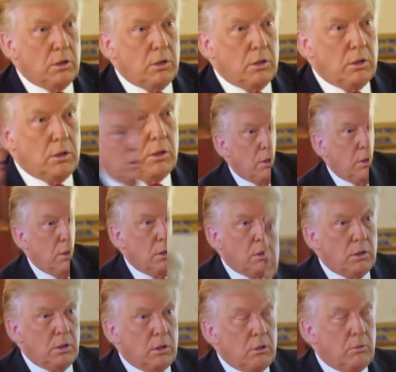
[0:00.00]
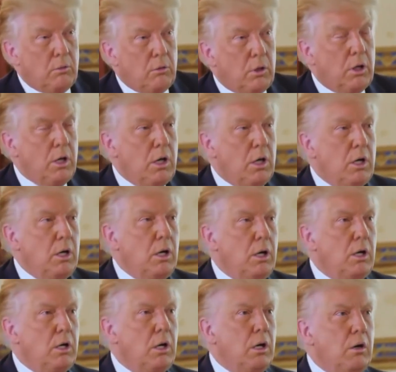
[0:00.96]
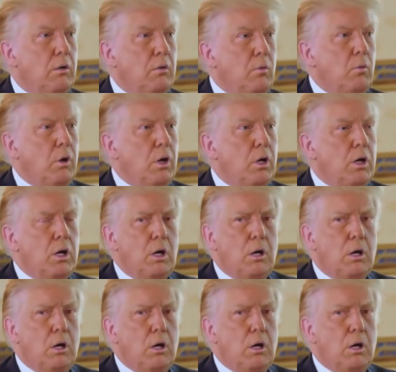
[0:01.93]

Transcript: Population. That's where the US is really bad.